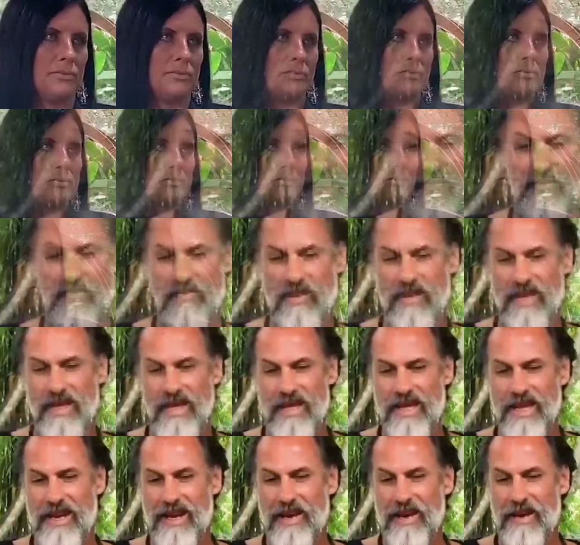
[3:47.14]
Okay.
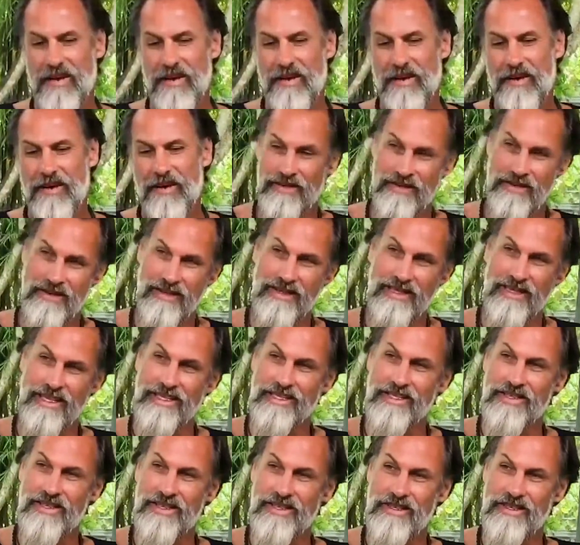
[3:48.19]
Well,
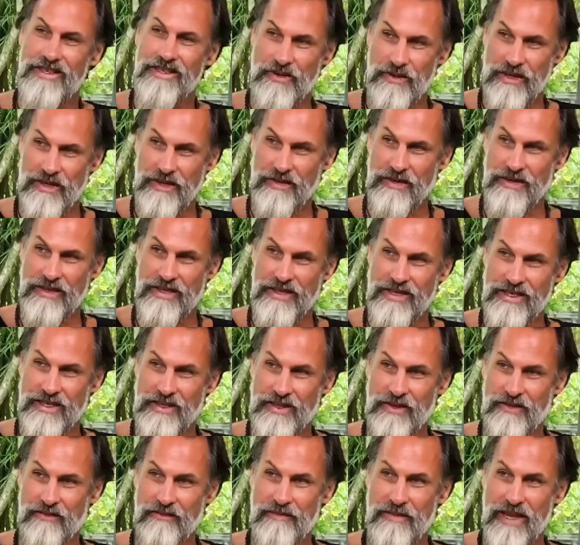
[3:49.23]
should we go into the
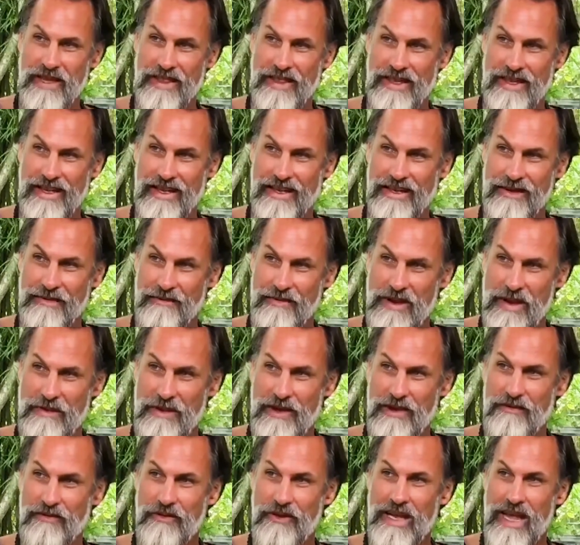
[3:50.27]
surf method? Maybe
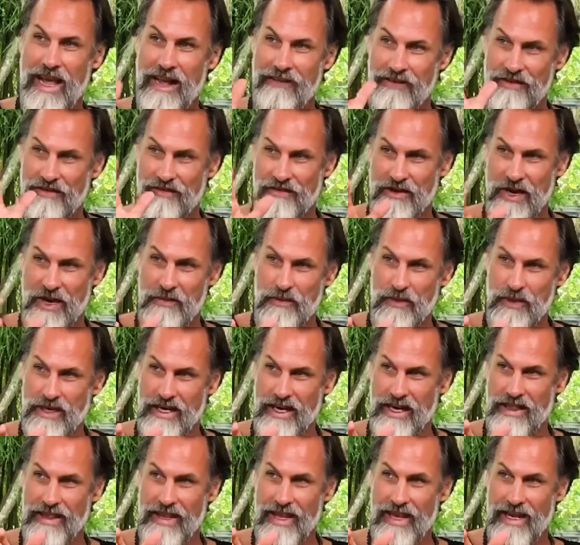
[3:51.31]
if we have a framework
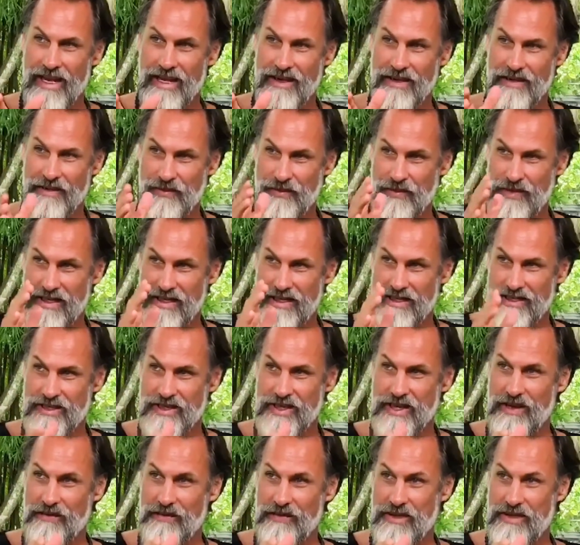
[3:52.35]
on that, we could
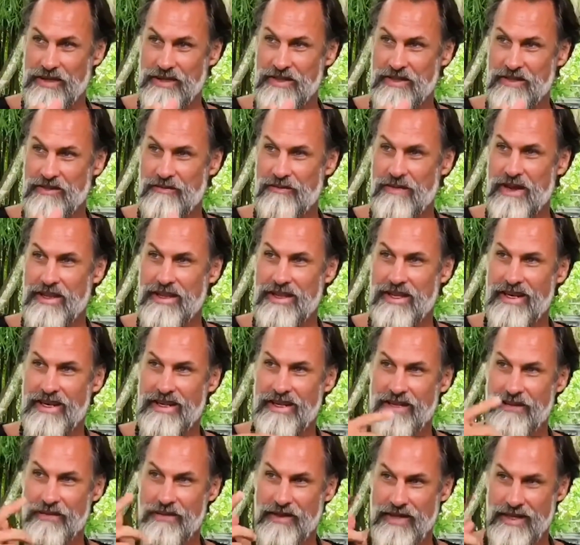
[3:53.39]
start off with the surf method, and
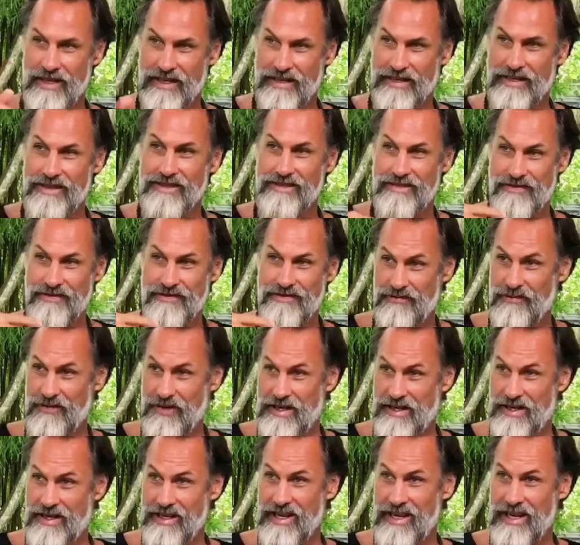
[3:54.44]
then we
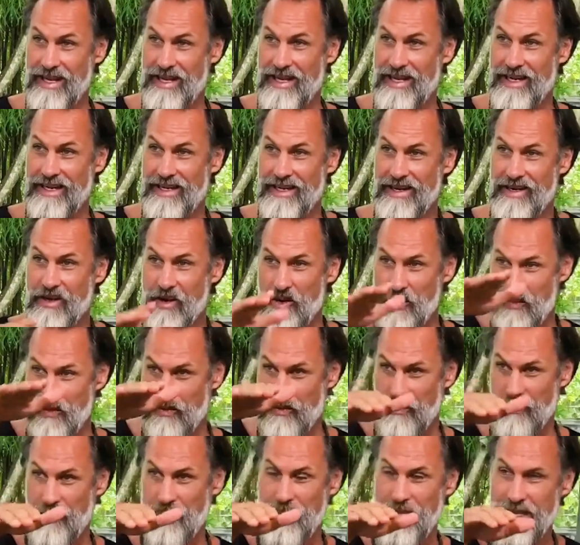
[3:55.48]
could go
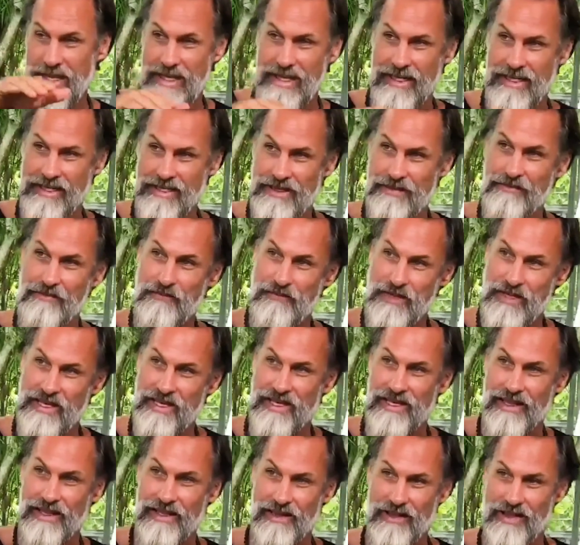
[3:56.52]
through each
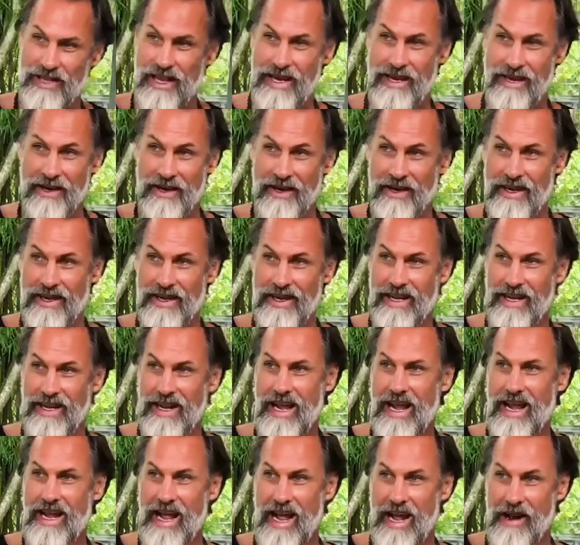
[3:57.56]
particular layer
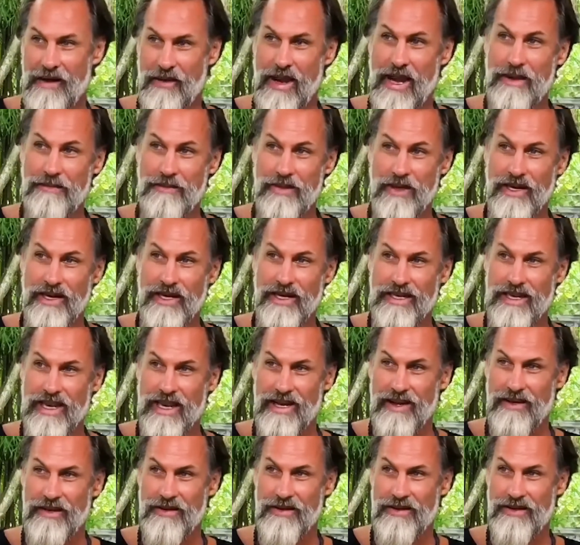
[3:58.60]
and how I break it
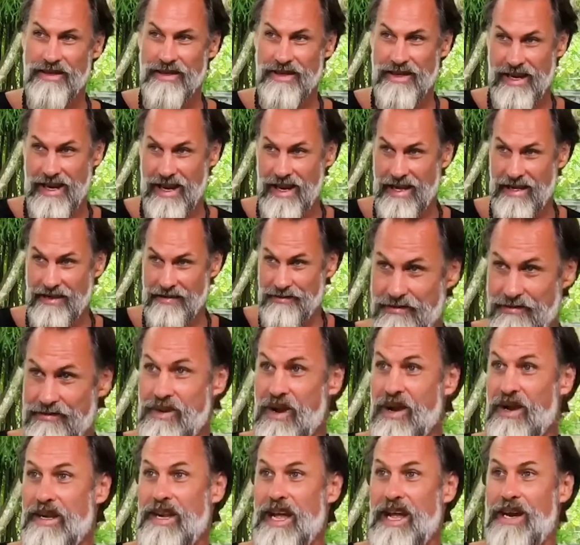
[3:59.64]
down, and
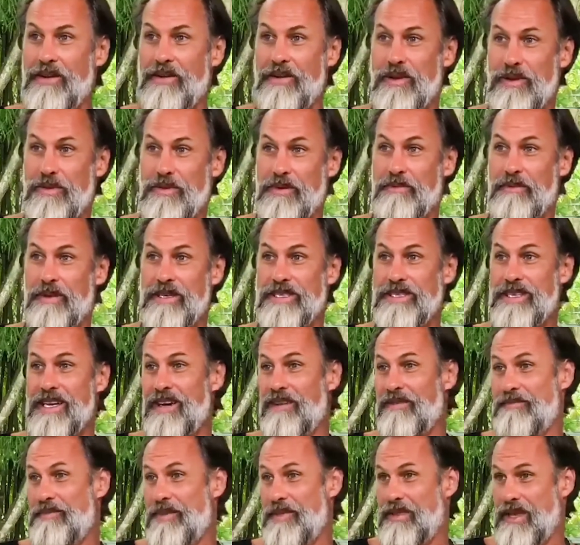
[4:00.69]
not only with
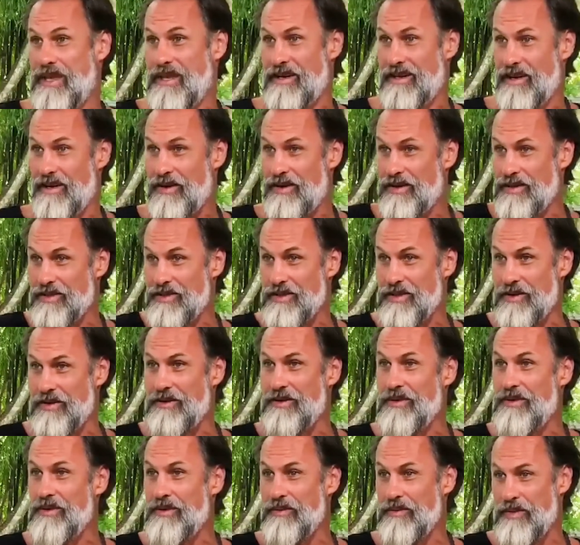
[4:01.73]
myself, but then also
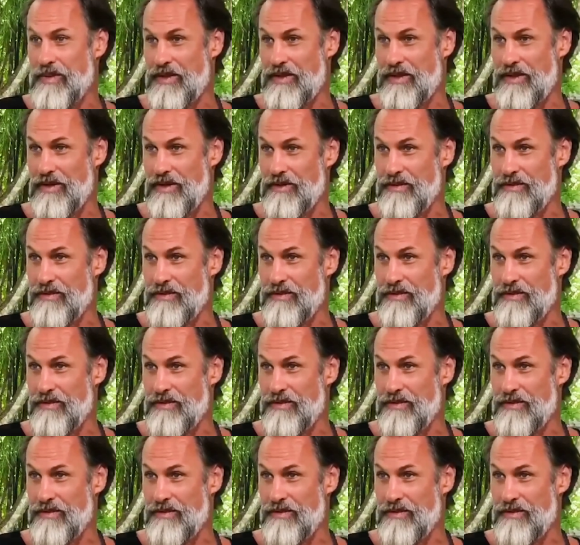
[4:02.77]
with you.